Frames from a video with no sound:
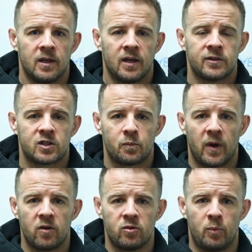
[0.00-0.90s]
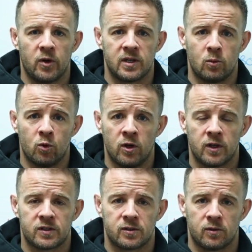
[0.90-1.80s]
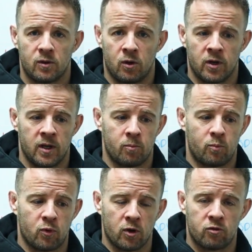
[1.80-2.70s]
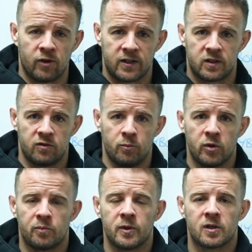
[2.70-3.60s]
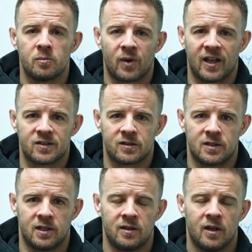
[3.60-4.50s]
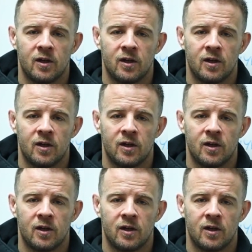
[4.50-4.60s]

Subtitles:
And the spiral body works on a progressive movement complexity